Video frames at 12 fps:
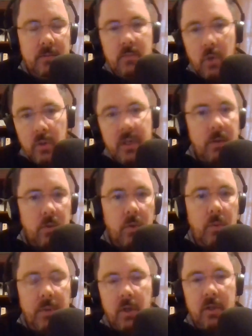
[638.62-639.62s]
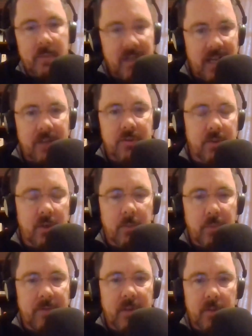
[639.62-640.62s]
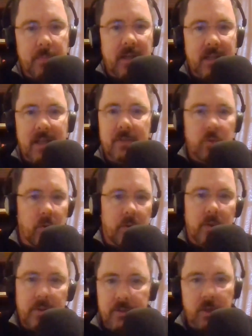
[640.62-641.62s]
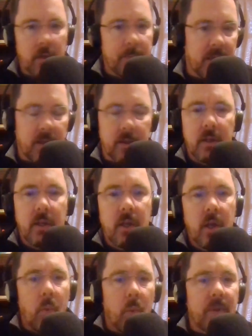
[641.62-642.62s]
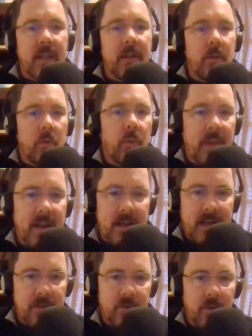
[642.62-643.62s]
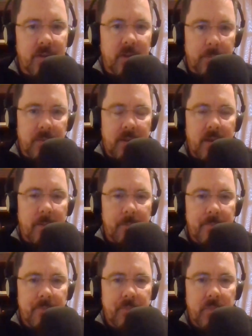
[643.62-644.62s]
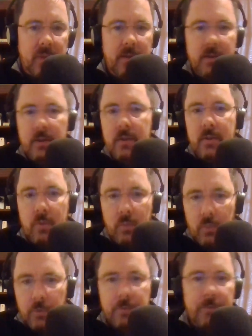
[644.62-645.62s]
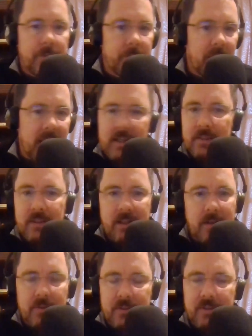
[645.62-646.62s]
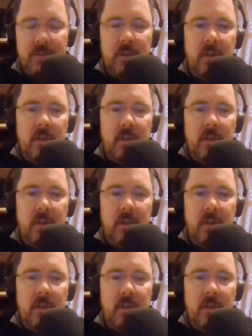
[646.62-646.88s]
Okay, cool. We talked about hazards in a previous podcast. Cool. That's our opinion. What they do with that hazard is up to them. Roof, anything else,